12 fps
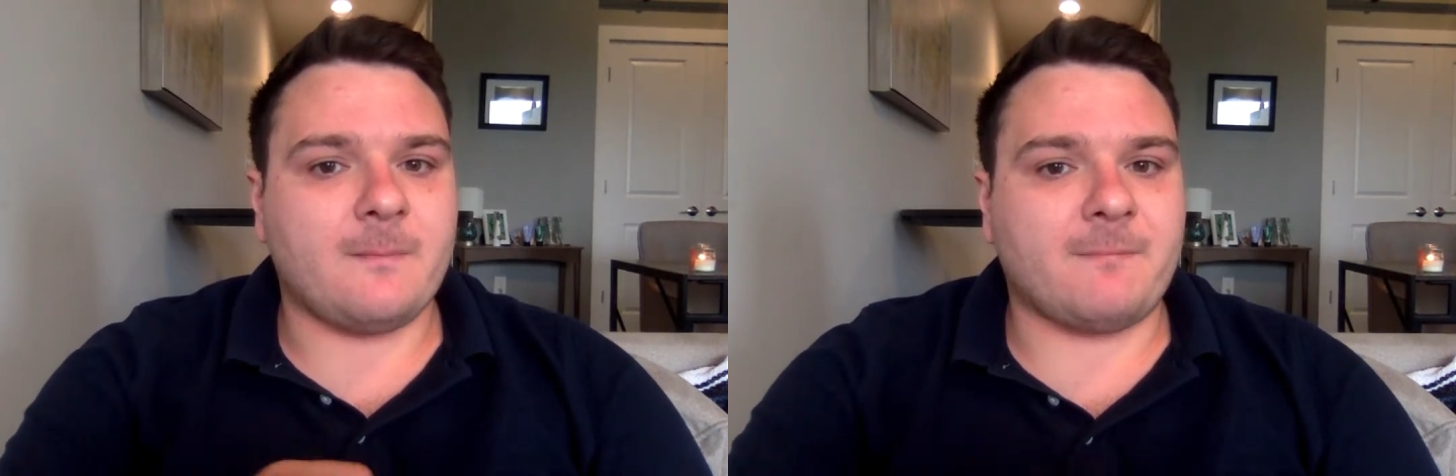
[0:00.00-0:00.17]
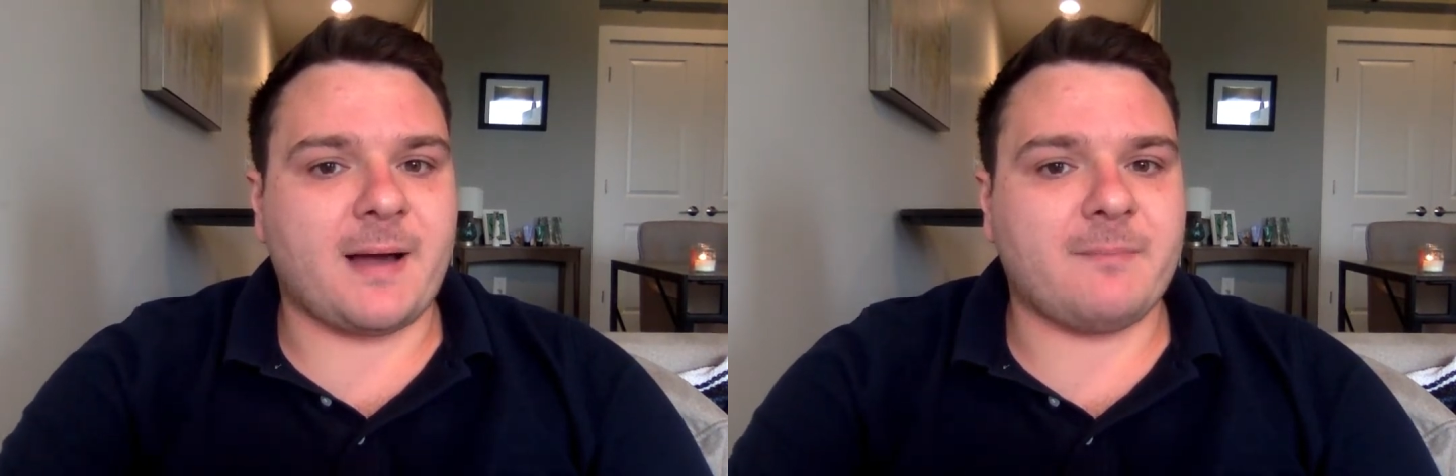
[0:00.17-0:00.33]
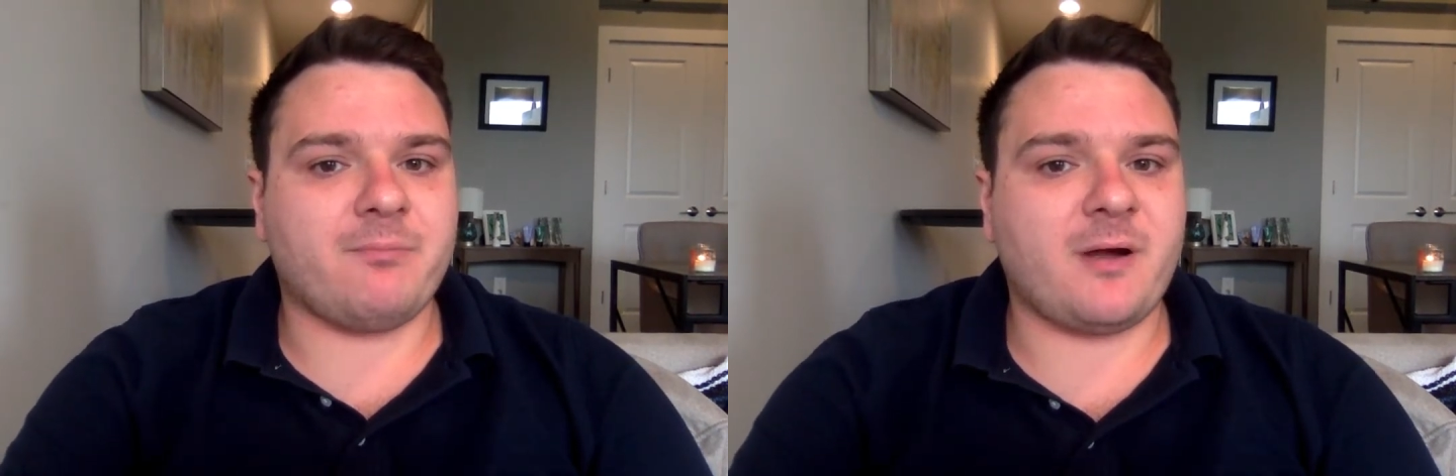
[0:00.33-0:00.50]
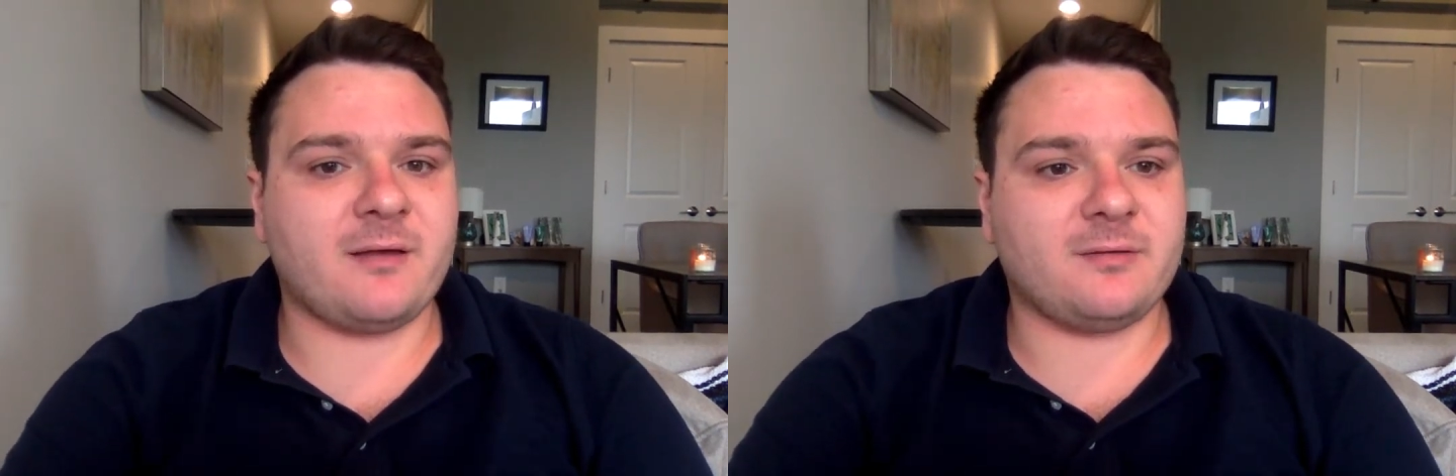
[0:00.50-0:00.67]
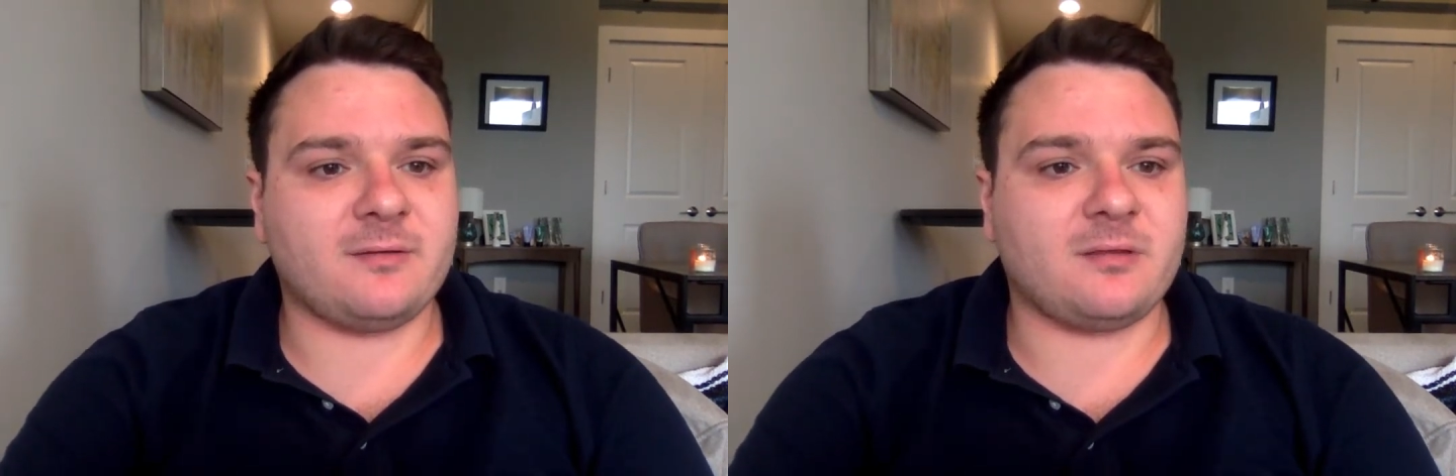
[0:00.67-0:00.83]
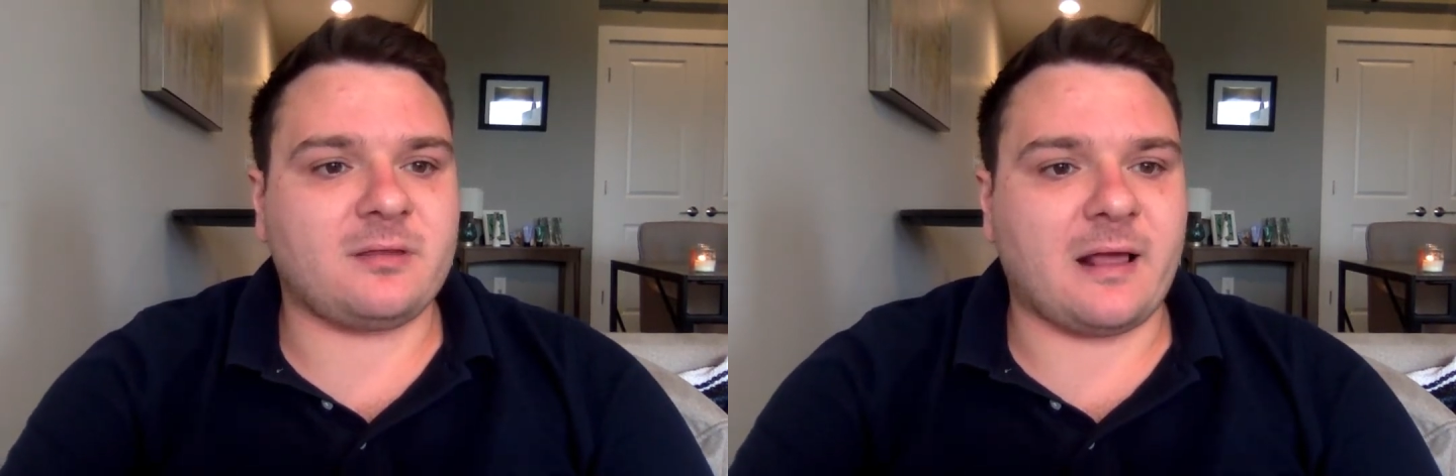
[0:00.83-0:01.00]
my
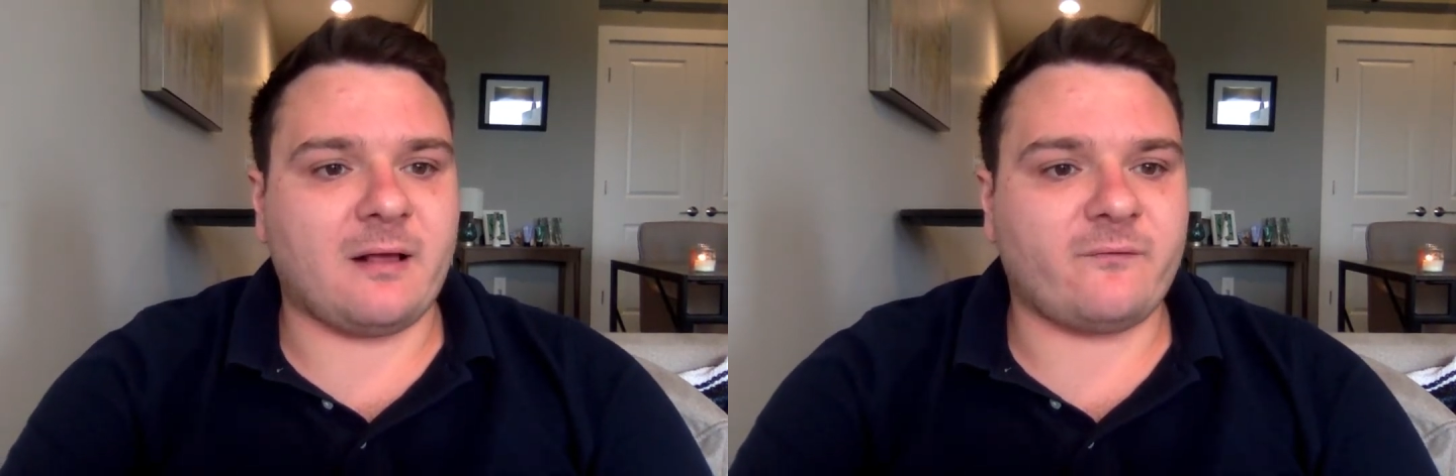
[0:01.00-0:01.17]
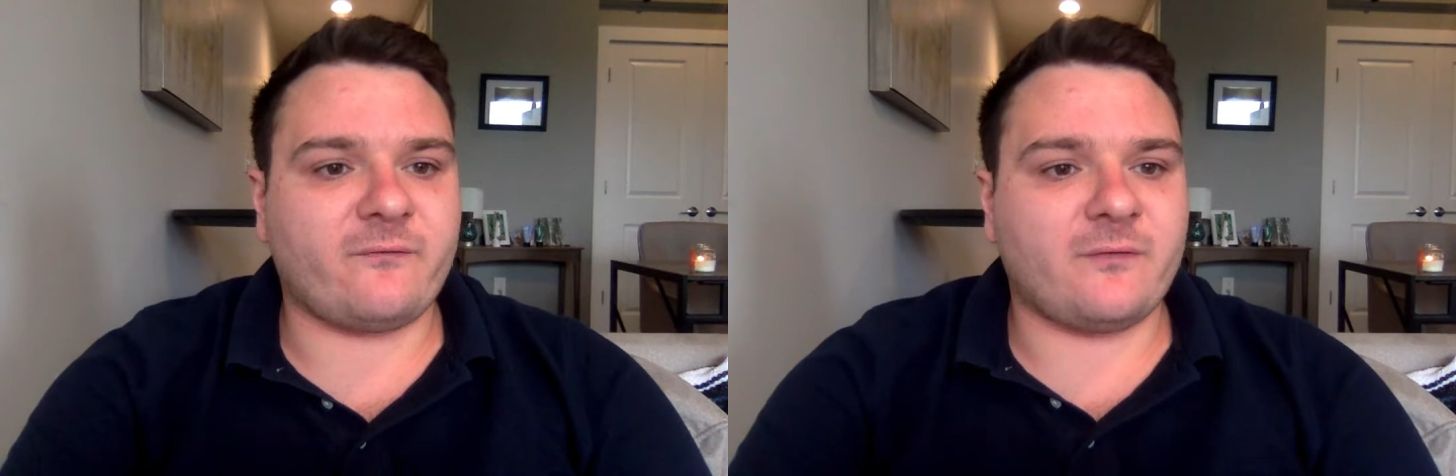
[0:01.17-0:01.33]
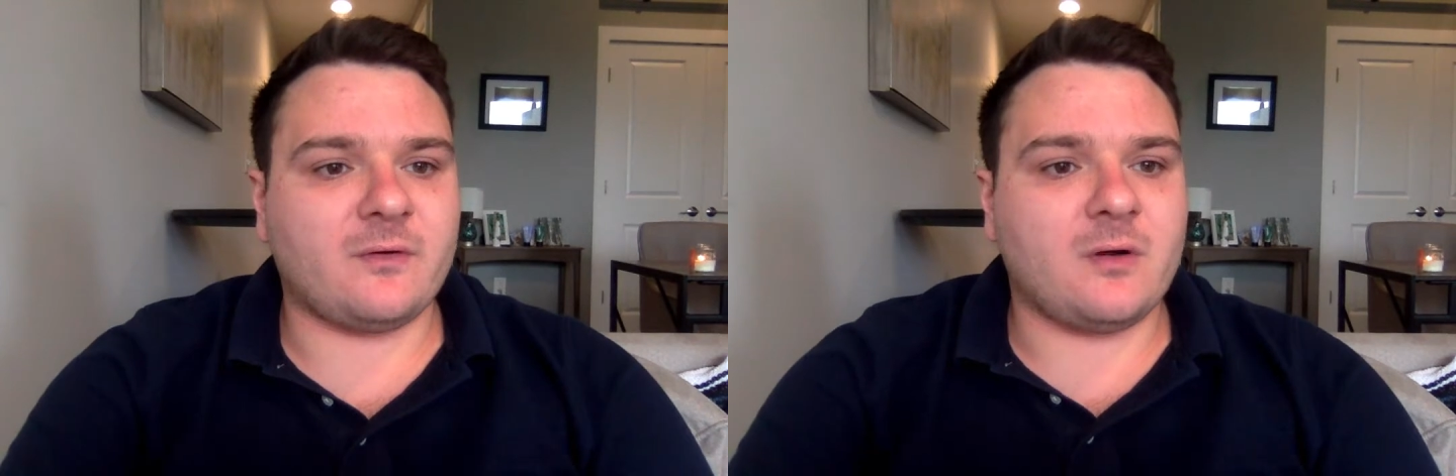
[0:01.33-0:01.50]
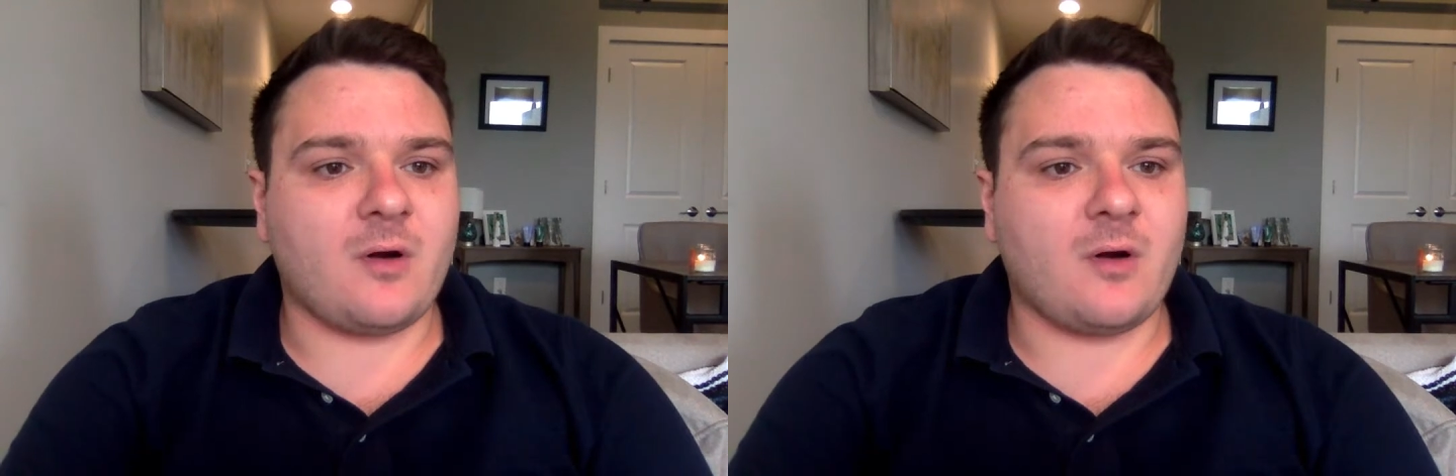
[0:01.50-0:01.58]
present self